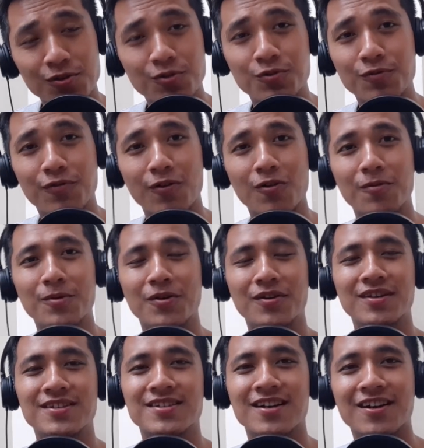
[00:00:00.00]
do follow me on
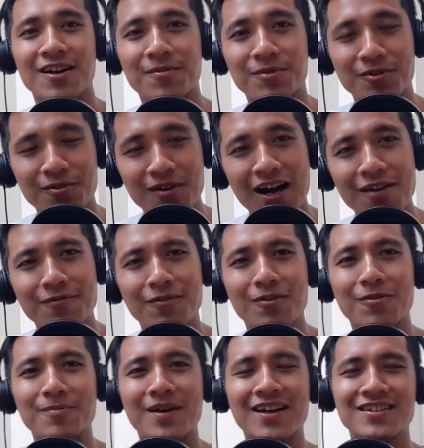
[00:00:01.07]
Instagram. You know, I
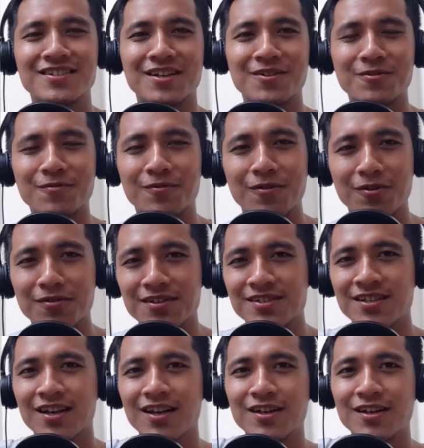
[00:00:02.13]
follow back genuine followers,